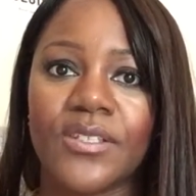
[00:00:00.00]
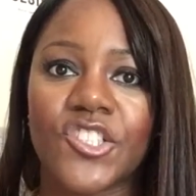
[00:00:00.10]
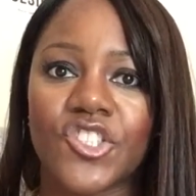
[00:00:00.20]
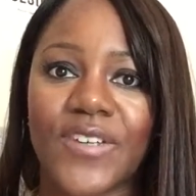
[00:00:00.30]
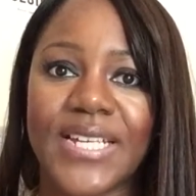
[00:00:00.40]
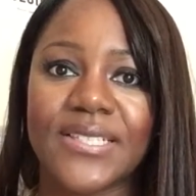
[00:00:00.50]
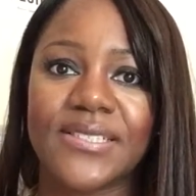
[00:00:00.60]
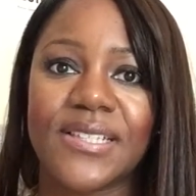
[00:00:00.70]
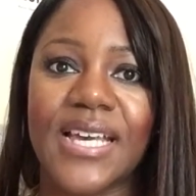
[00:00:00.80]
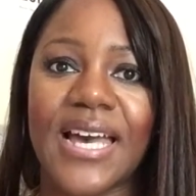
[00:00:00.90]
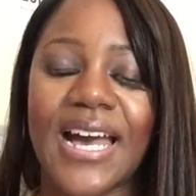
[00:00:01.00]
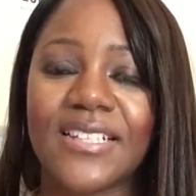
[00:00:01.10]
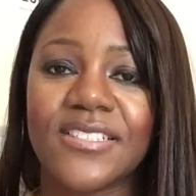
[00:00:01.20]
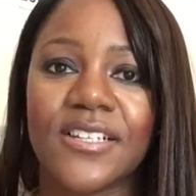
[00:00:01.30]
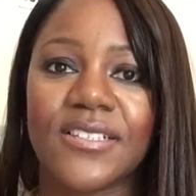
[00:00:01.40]
stress,
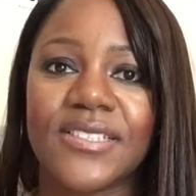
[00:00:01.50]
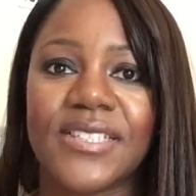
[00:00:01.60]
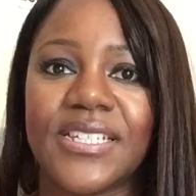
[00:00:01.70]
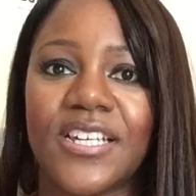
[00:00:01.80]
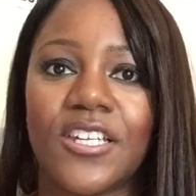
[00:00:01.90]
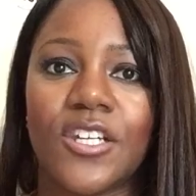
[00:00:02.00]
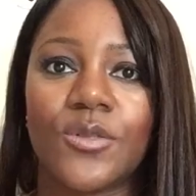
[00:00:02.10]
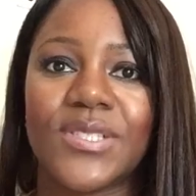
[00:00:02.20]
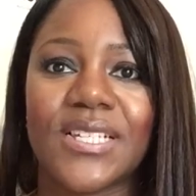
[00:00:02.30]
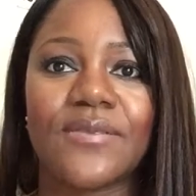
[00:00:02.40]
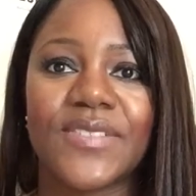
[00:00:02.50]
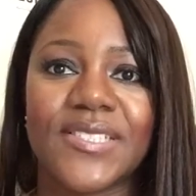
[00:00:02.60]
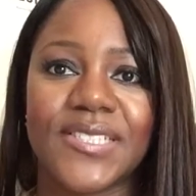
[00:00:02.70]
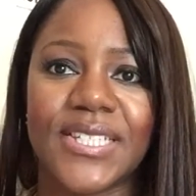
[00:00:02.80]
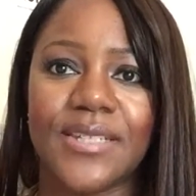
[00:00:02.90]
anxiety and low
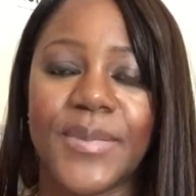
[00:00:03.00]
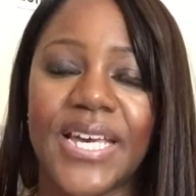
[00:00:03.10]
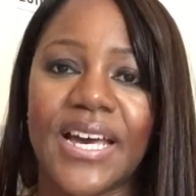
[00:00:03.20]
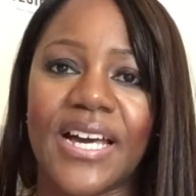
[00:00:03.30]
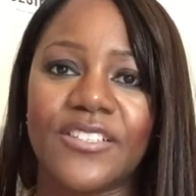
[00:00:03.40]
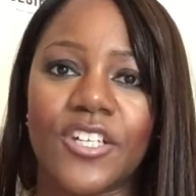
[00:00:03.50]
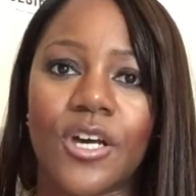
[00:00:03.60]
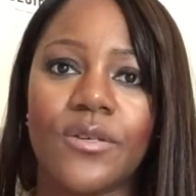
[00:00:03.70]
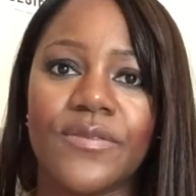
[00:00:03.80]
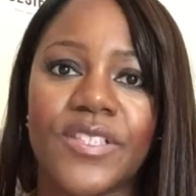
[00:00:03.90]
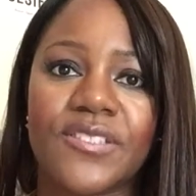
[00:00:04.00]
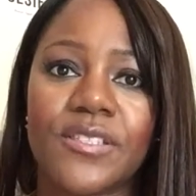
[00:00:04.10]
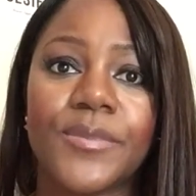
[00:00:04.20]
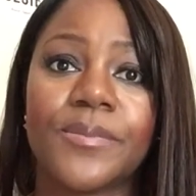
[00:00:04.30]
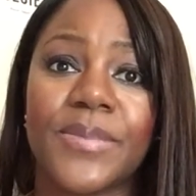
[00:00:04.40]
self-esteem, and over the
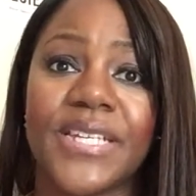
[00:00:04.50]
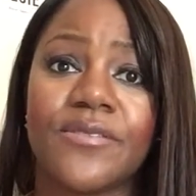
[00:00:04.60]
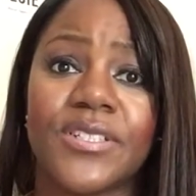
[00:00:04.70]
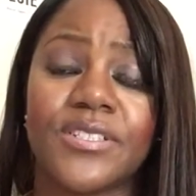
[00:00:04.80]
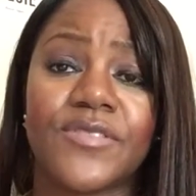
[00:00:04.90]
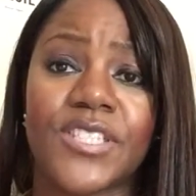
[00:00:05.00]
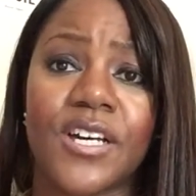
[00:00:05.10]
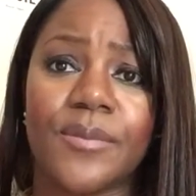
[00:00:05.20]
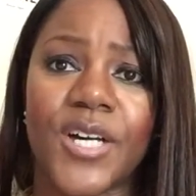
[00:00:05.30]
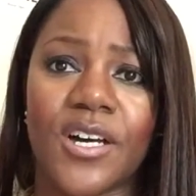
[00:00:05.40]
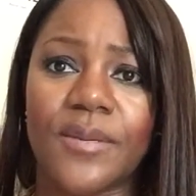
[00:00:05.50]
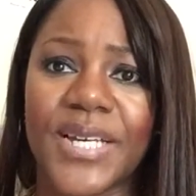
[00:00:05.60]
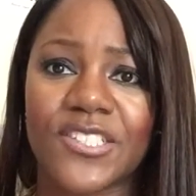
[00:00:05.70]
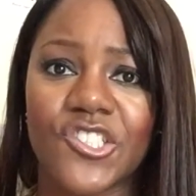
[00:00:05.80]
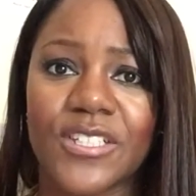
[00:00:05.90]
summer period of time I'm
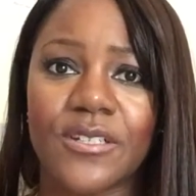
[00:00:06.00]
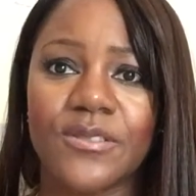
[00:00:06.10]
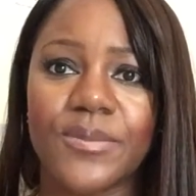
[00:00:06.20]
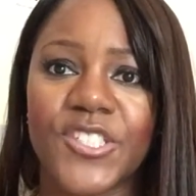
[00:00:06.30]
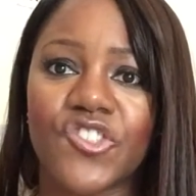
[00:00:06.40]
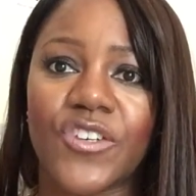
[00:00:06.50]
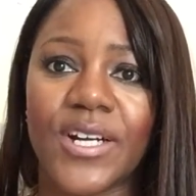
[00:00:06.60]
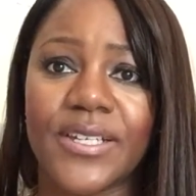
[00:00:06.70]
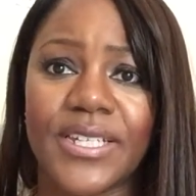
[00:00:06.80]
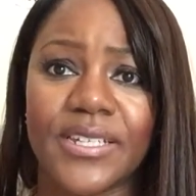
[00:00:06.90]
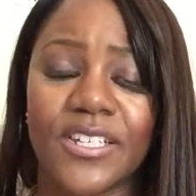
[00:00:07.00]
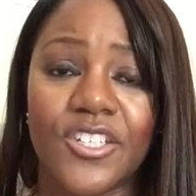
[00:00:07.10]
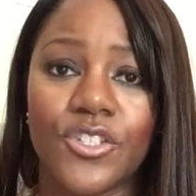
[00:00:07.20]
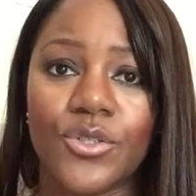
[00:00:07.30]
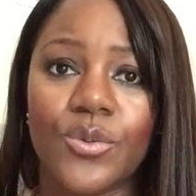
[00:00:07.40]
actually going to be trialling a
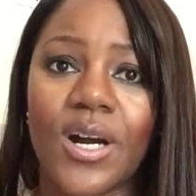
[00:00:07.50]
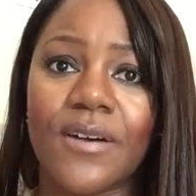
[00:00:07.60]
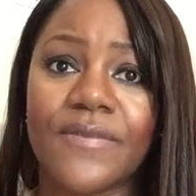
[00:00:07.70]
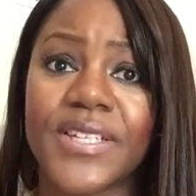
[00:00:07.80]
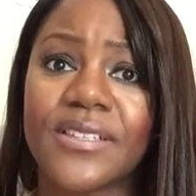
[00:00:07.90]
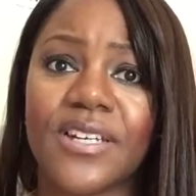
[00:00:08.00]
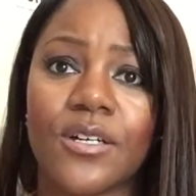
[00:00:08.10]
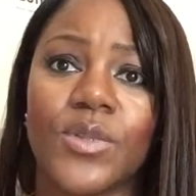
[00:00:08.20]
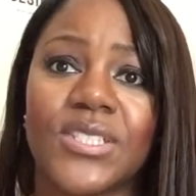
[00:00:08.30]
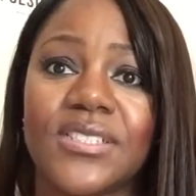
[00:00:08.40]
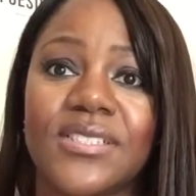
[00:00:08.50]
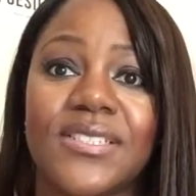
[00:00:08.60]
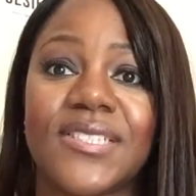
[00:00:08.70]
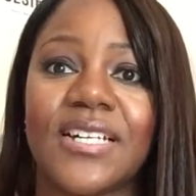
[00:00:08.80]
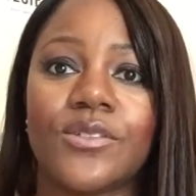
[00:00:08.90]
new offer that I wanted
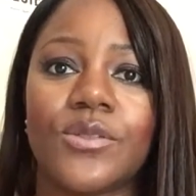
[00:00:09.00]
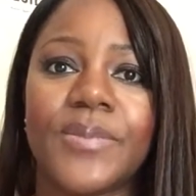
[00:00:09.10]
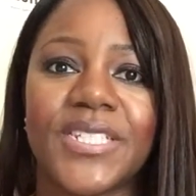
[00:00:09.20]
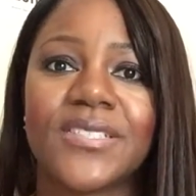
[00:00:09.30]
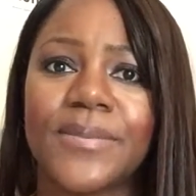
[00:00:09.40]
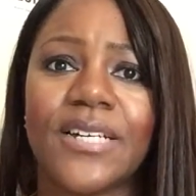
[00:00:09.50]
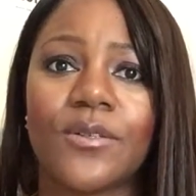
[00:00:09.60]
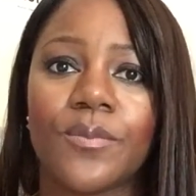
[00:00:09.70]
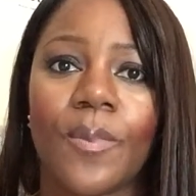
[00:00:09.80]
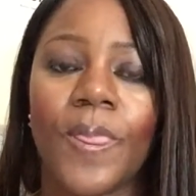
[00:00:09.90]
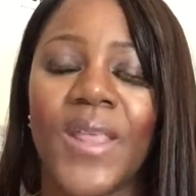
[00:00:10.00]
to tell you a bit about.